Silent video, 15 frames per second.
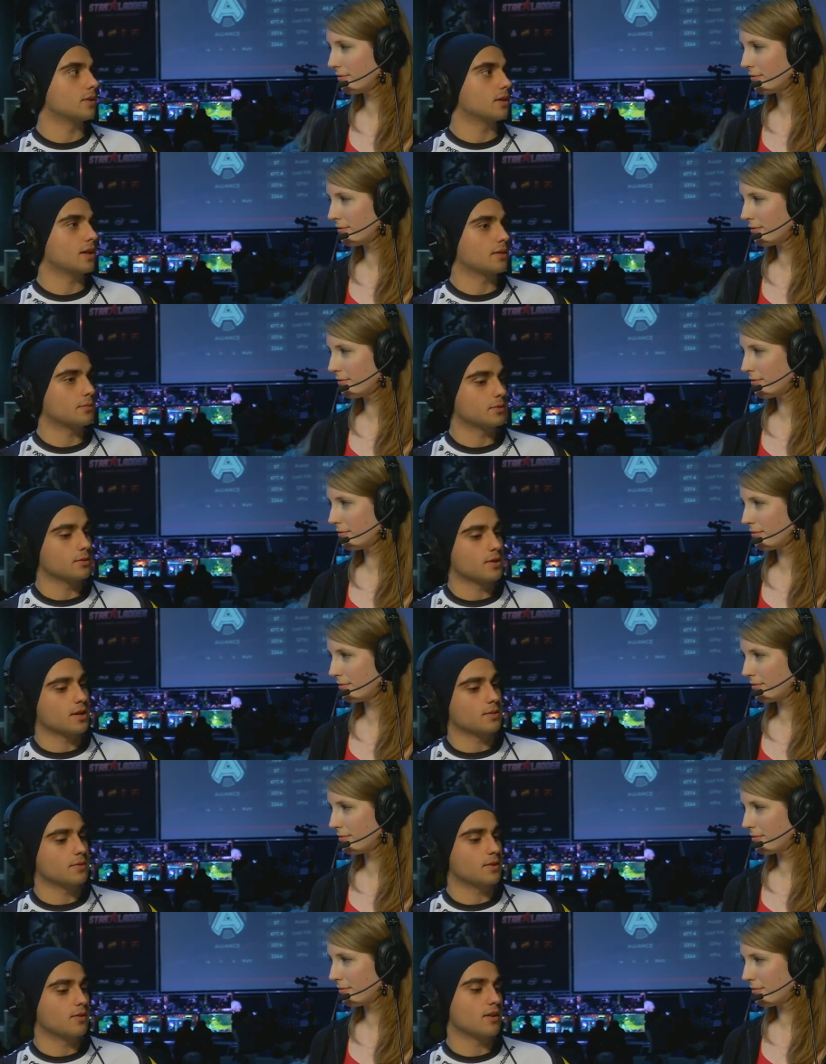Speaker 1: Like today
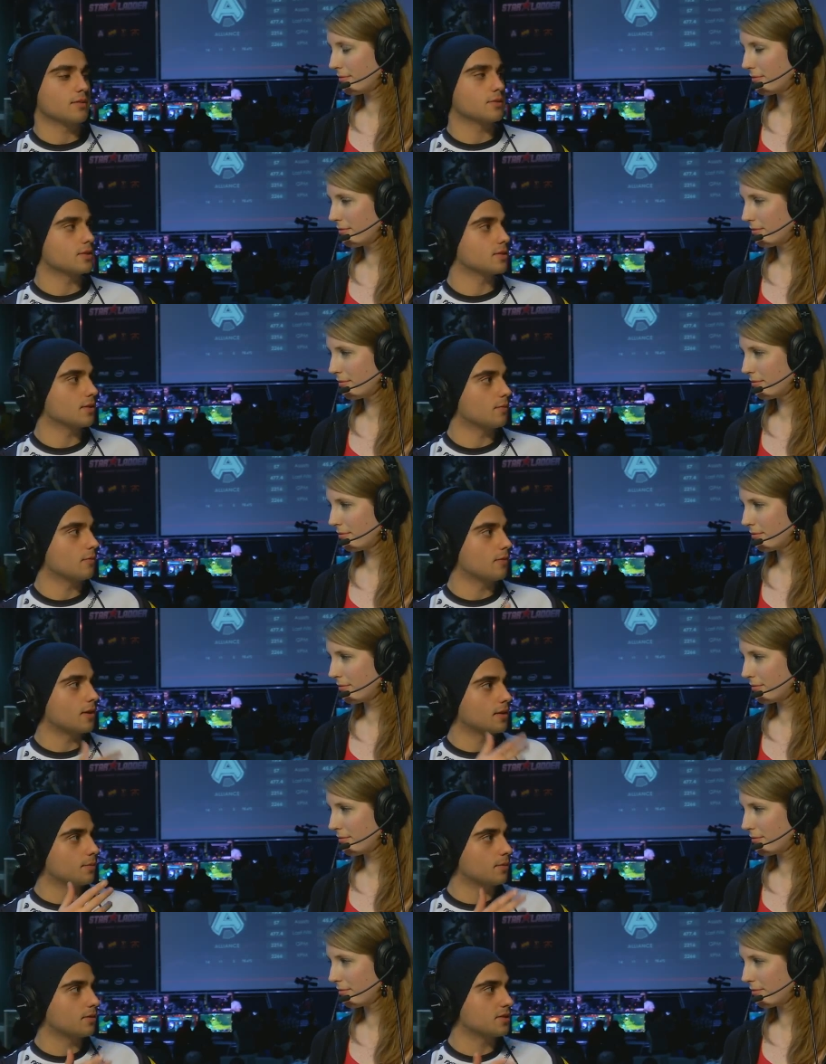we drafted some
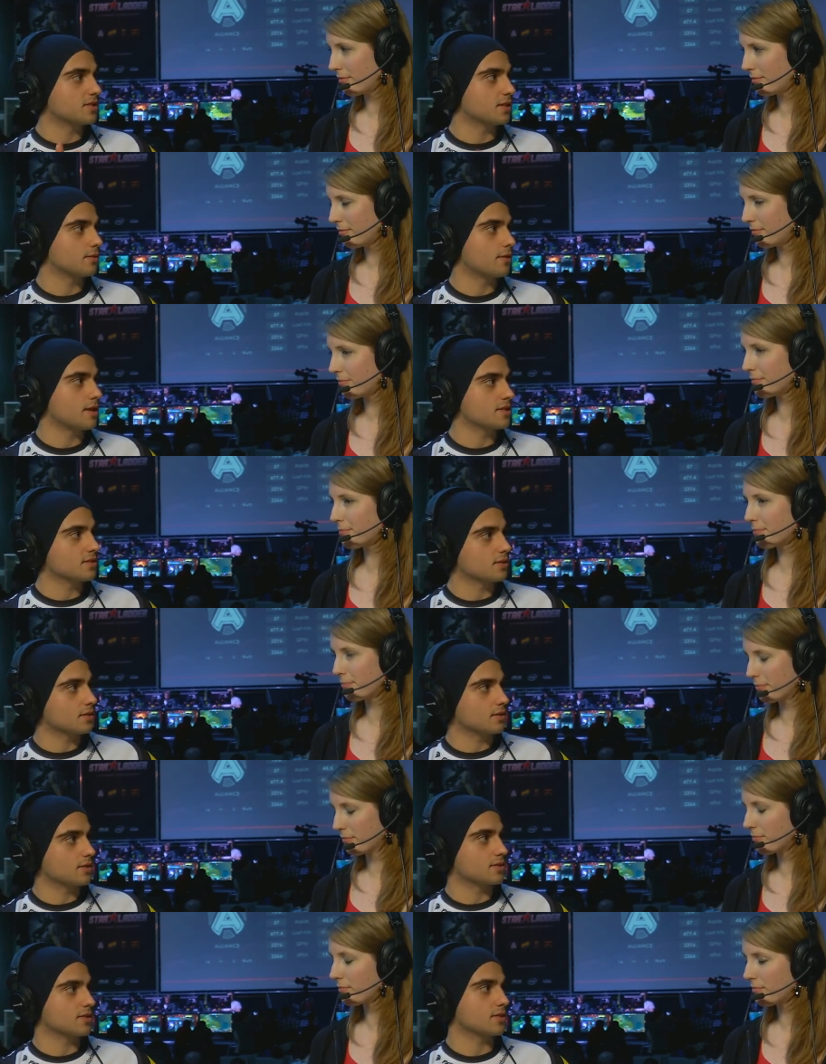Vipers and
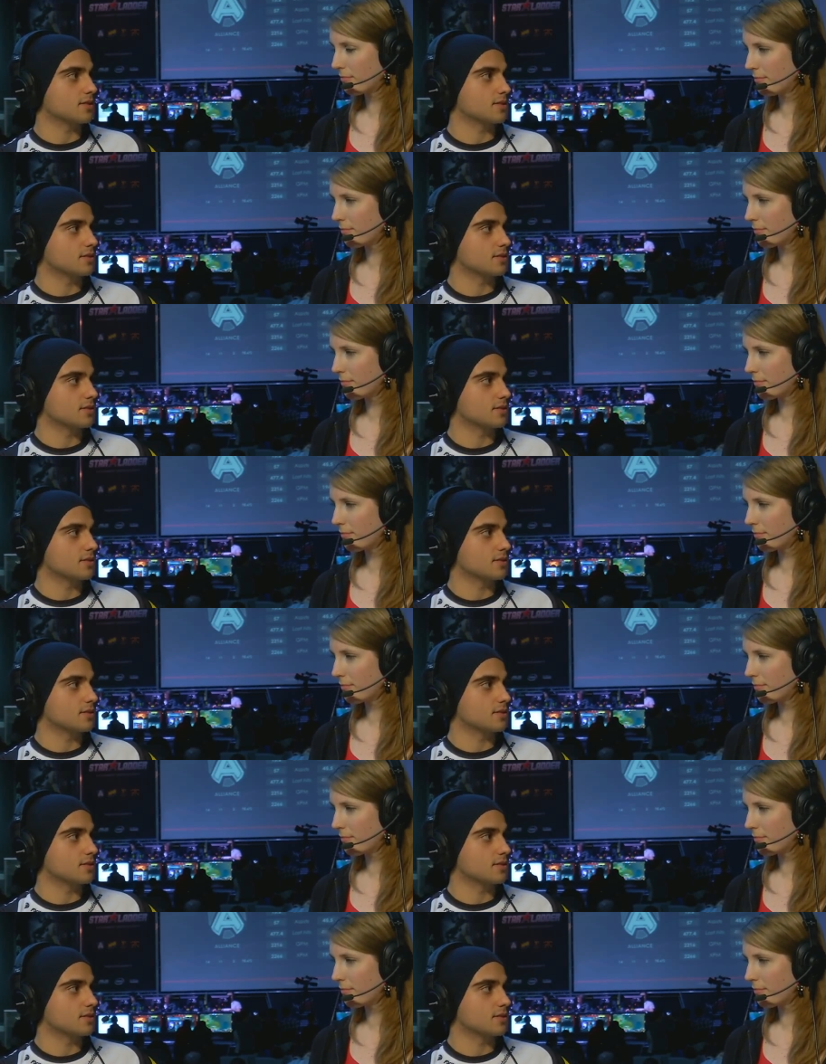Rhastas and